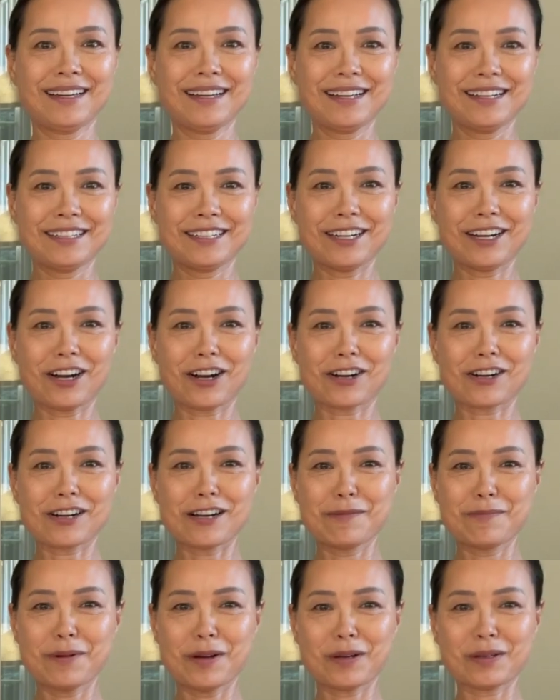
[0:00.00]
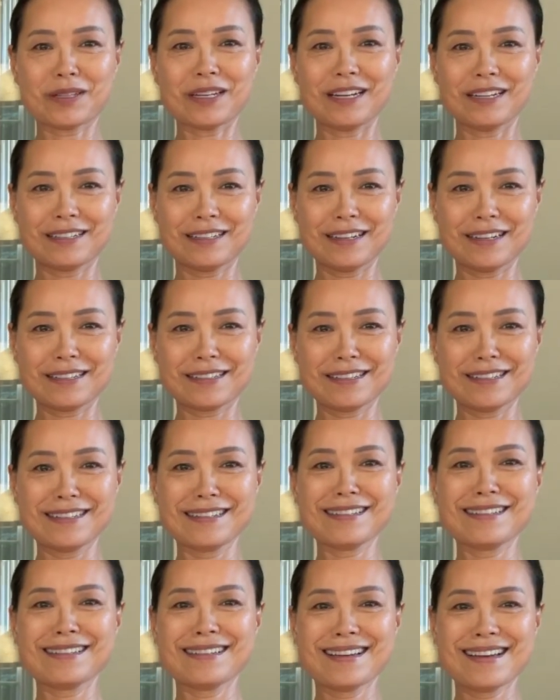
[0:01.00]
There are about a
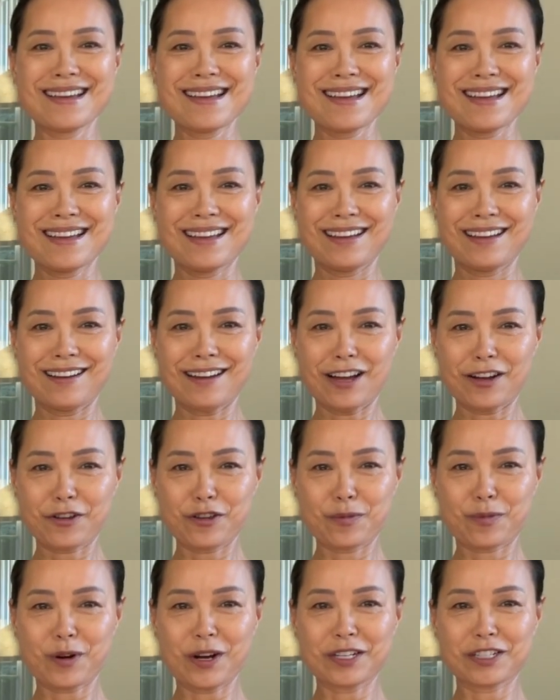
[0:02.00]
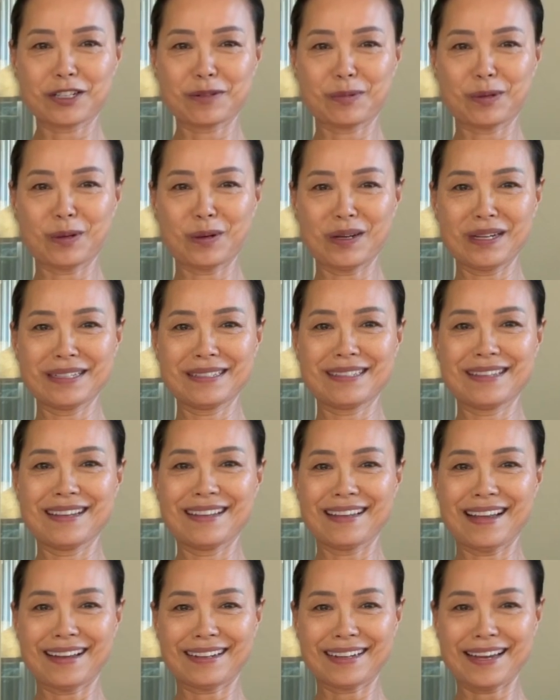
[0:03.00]
dozen acupressure points
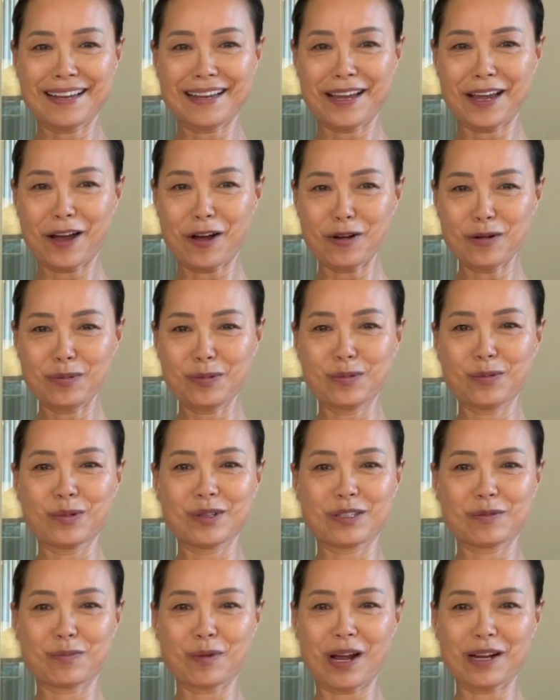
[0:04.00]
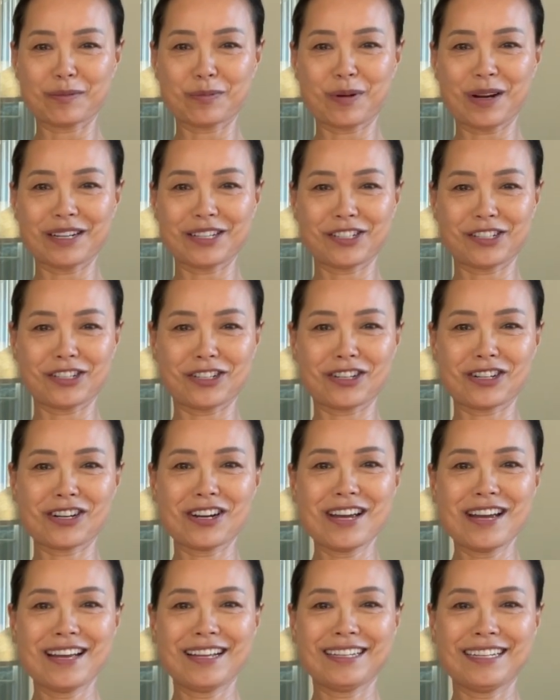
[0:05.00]
that can help with blood pressure.
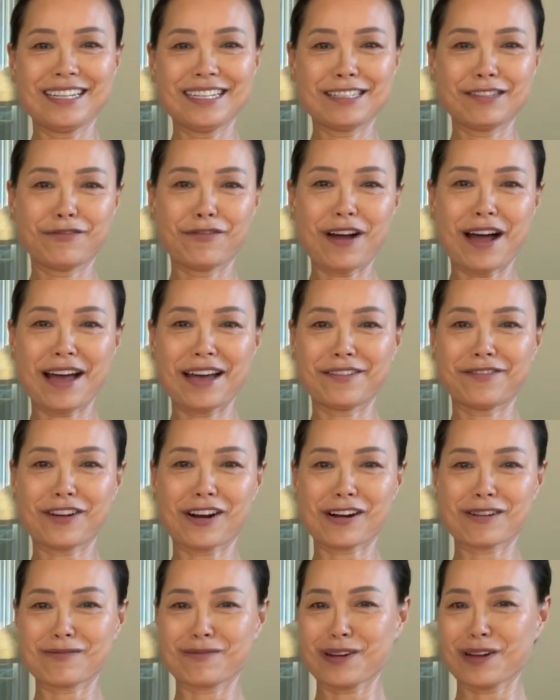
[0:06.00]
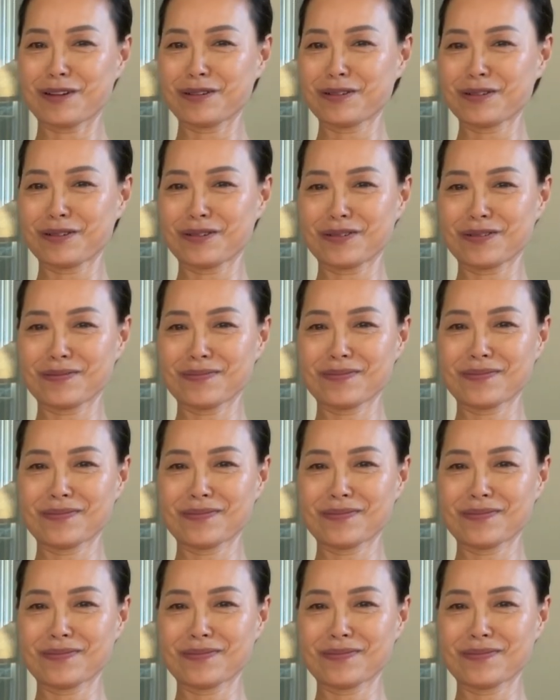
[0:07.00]
These 5 are well known.